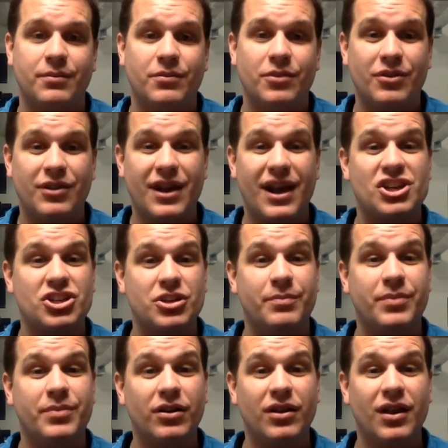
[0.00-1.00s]
You can actually
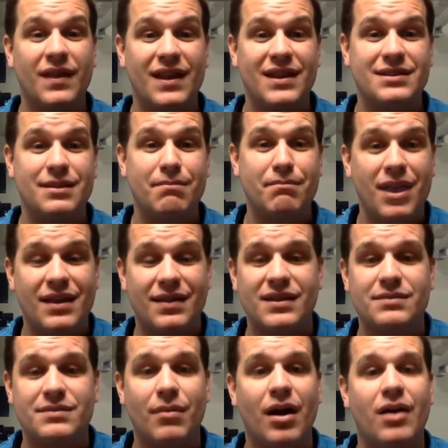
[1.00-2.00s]
build on this and make
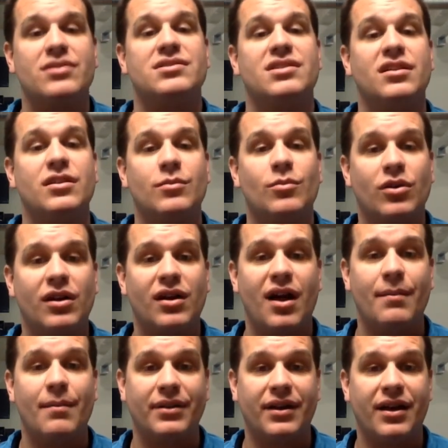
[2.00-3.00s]
these models a little more
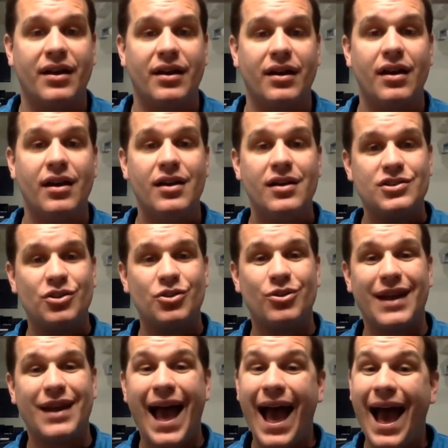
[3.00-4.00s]
complicated. So you
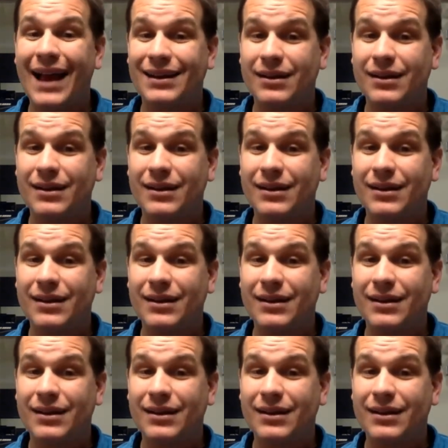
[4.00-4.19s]
can add